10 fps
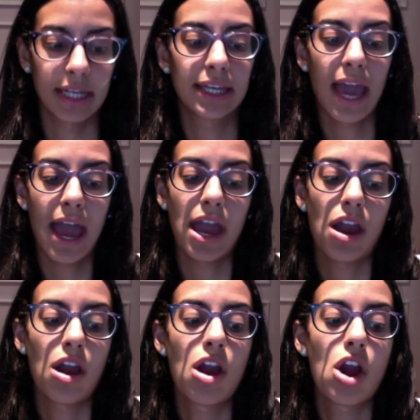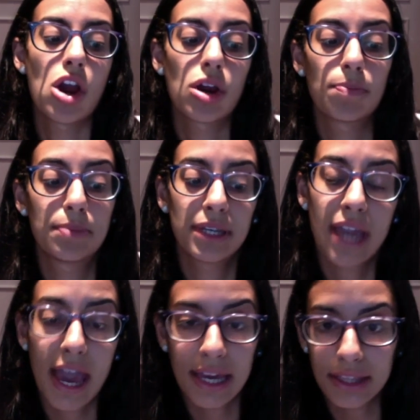get her
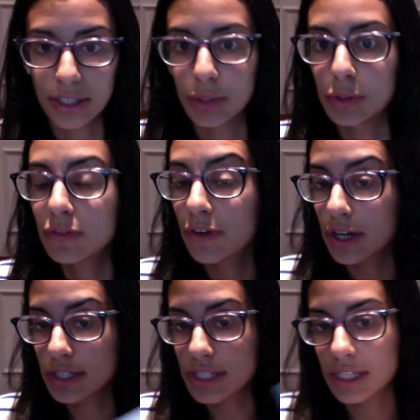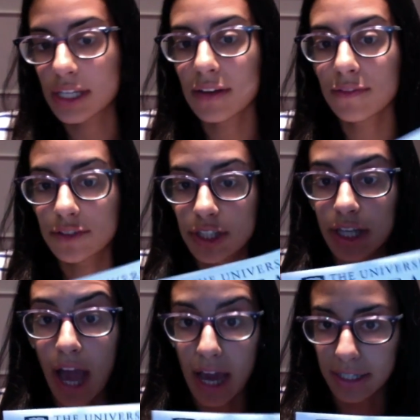BA at the University of
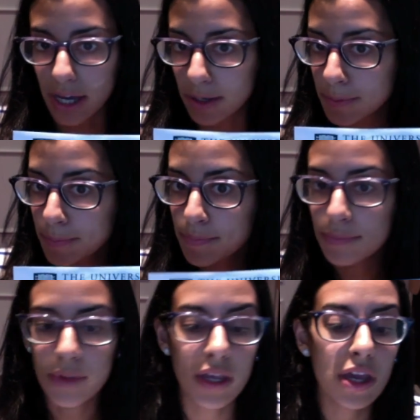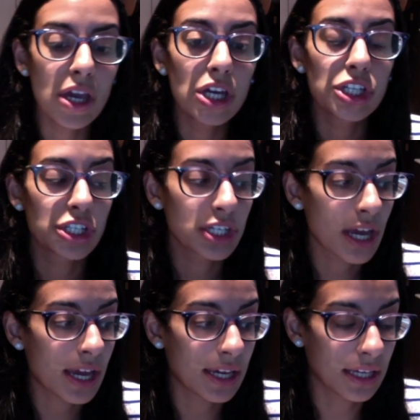Chicago
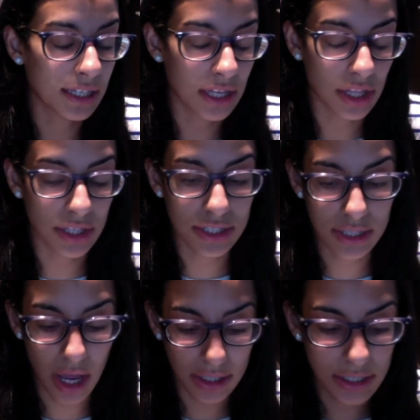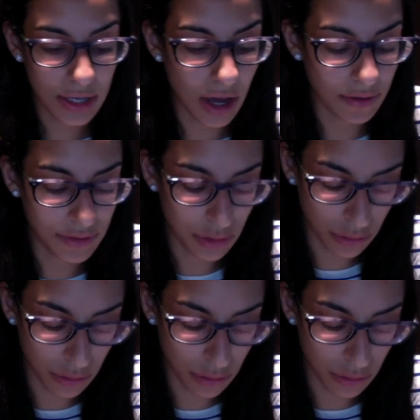in the study of